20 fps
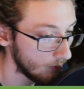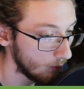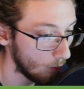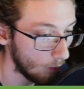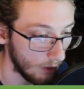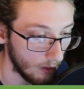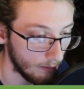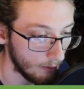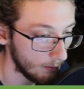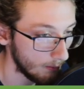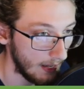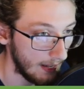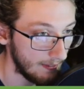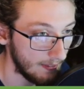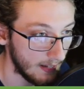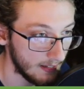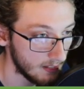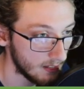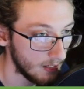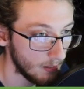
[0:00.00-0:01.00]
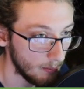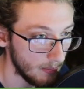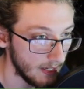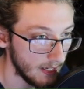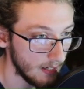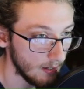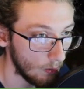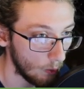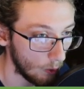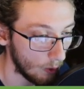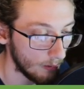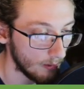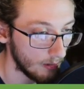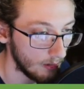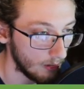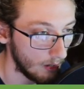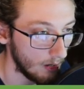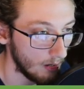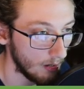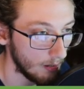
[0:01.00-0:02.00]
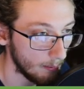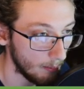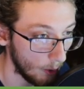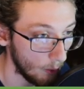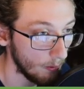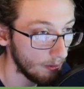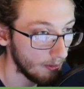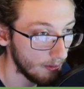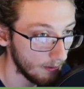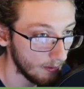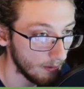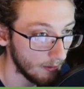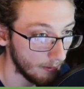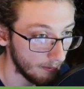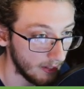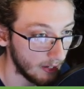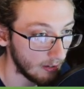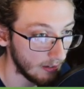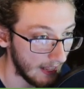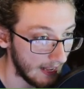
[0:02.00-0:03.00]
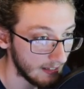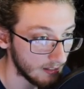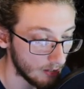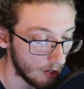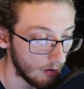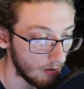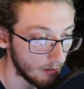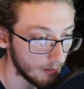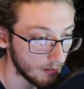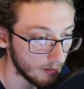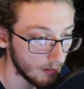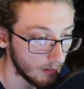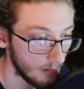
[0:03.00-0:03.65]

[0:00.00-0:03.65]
one of them, and that's going to be both of their last cards.